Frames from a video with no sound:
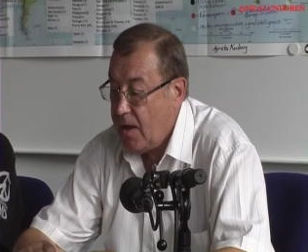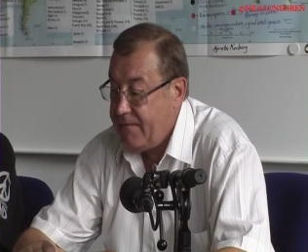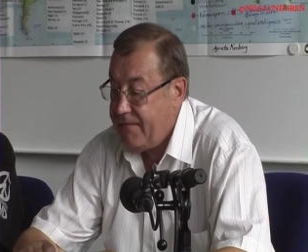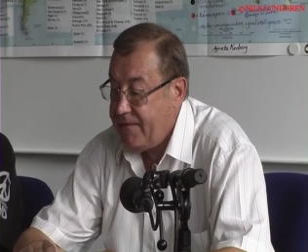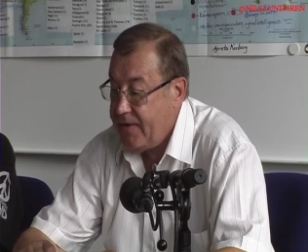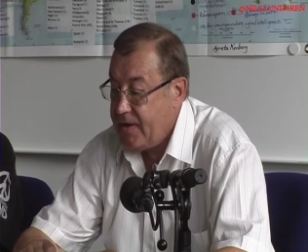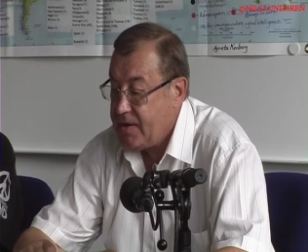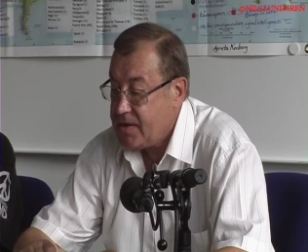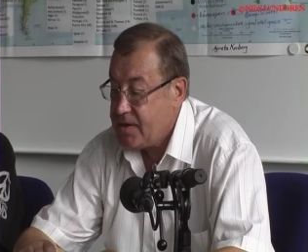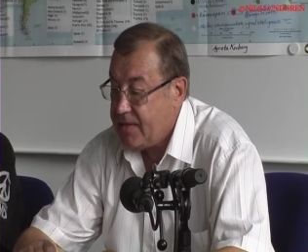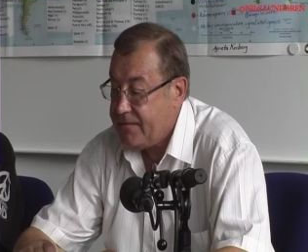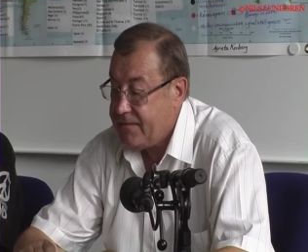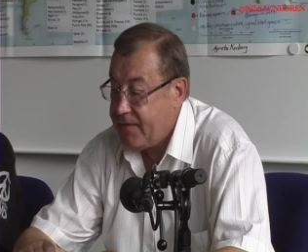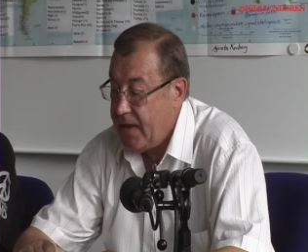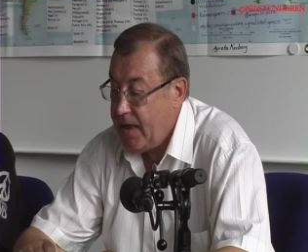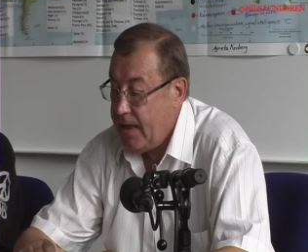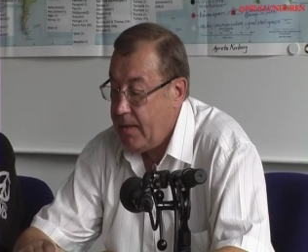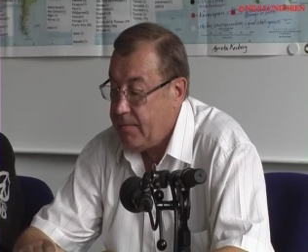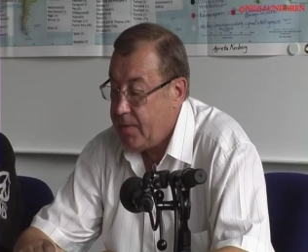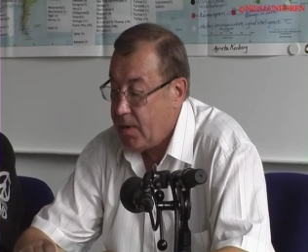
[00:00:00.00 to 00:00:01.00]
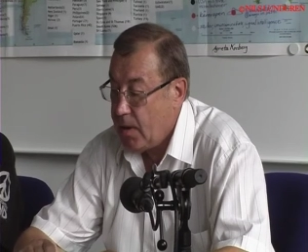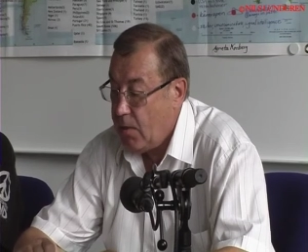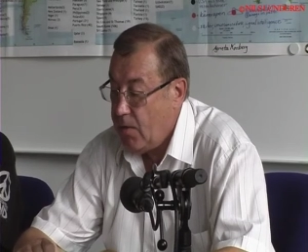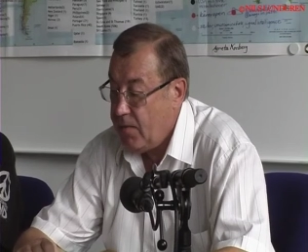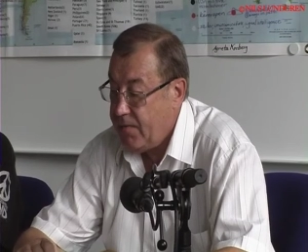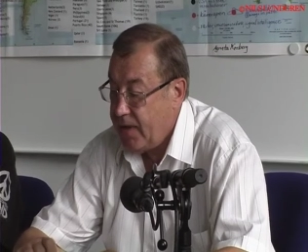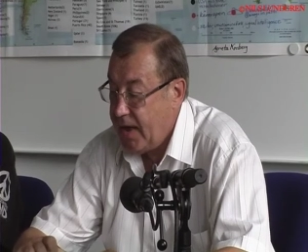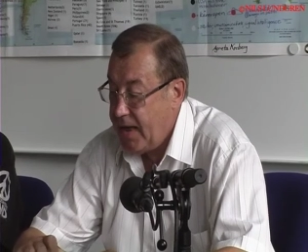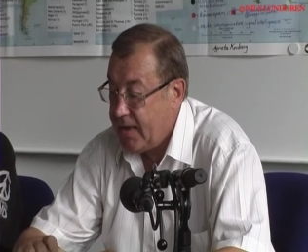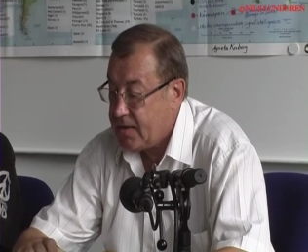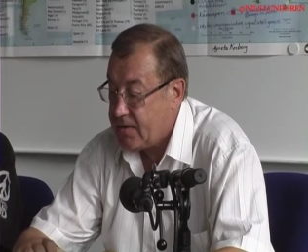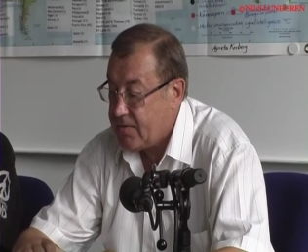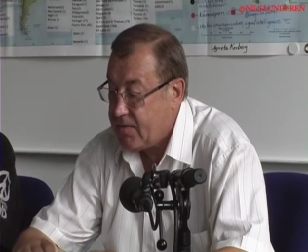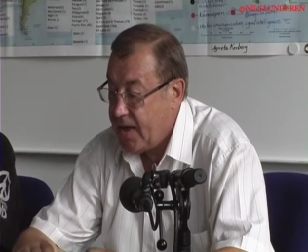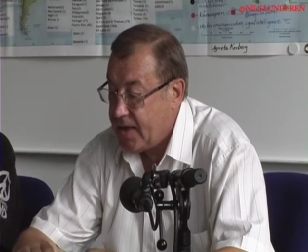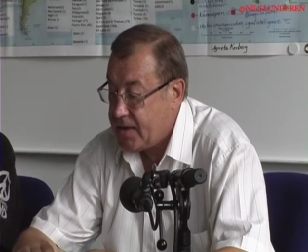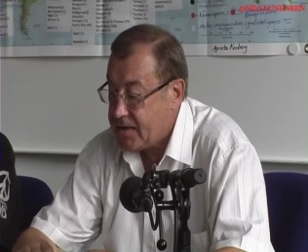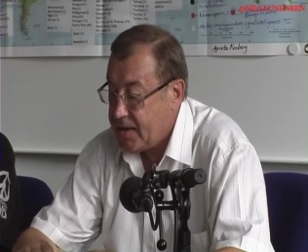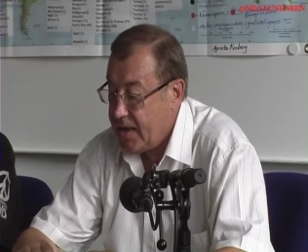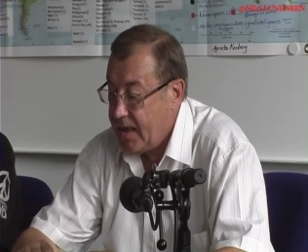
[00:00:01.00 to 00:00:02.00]
offensive aim of at
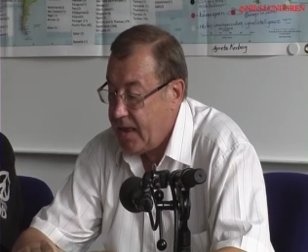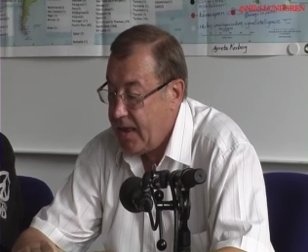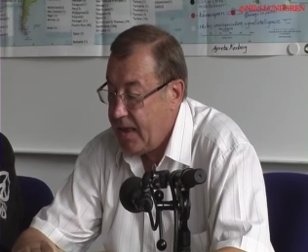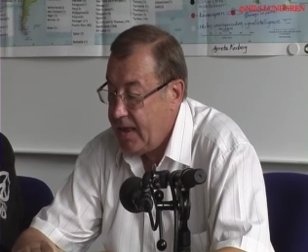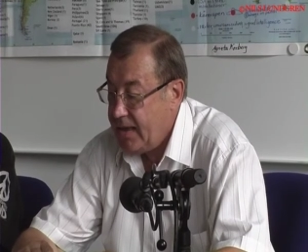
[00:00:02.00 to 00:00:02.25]
Russia.